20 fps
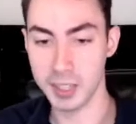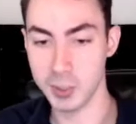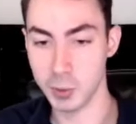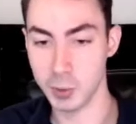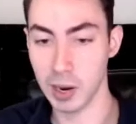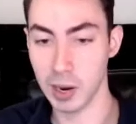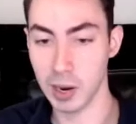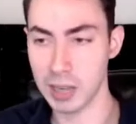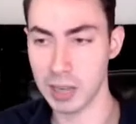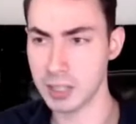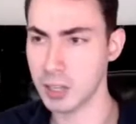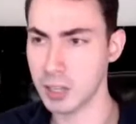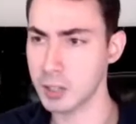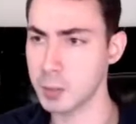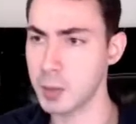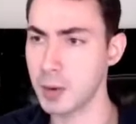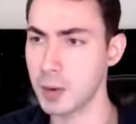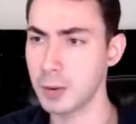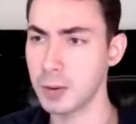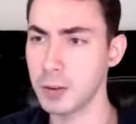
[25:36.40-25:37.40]
right? I talked
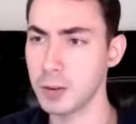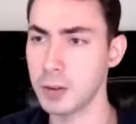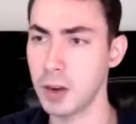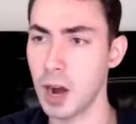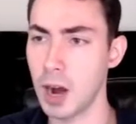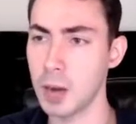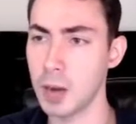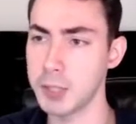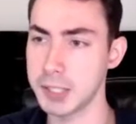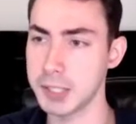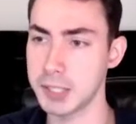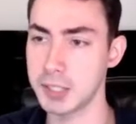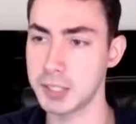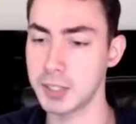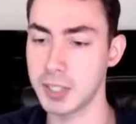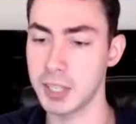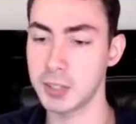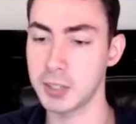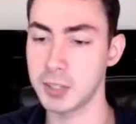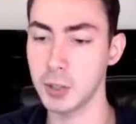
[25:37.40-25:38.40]
about object
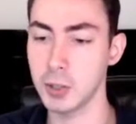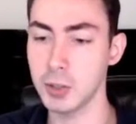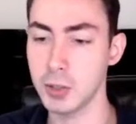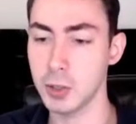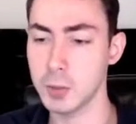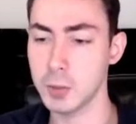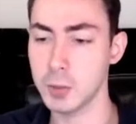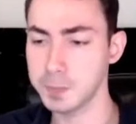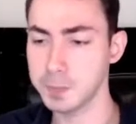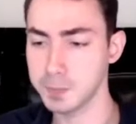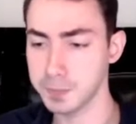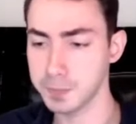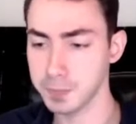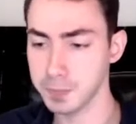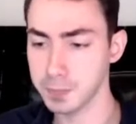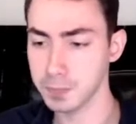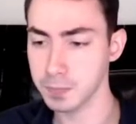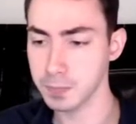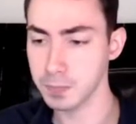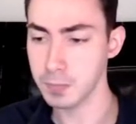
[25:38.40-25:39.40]
exchange earlier.
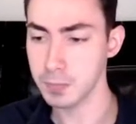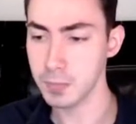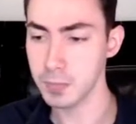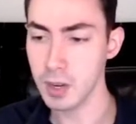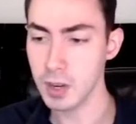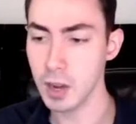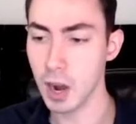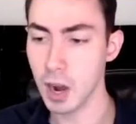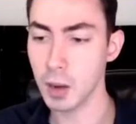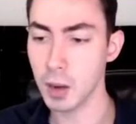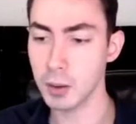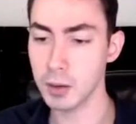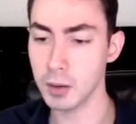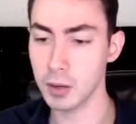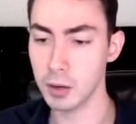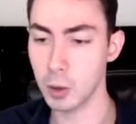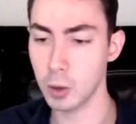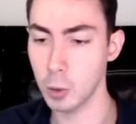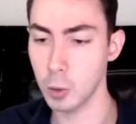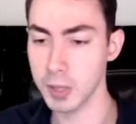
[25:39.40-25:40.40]

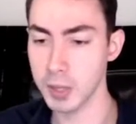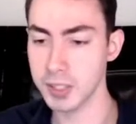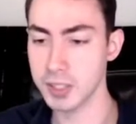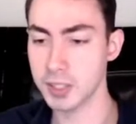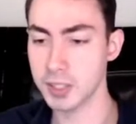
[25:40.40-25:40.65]
OBEX is a